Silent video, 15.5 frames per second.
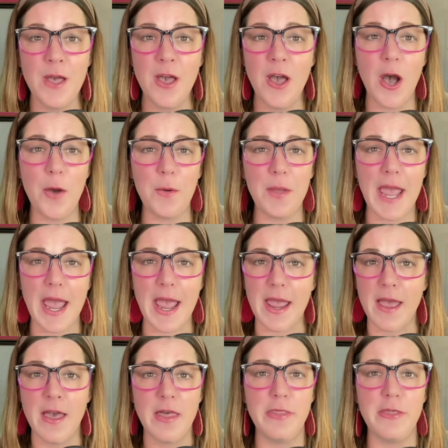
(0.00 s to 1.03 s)
Okay,
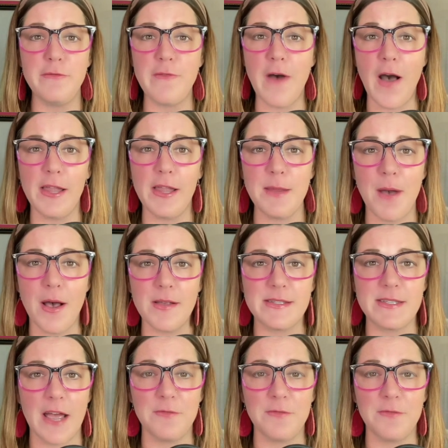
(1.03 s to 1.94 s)
the volleyball stuff.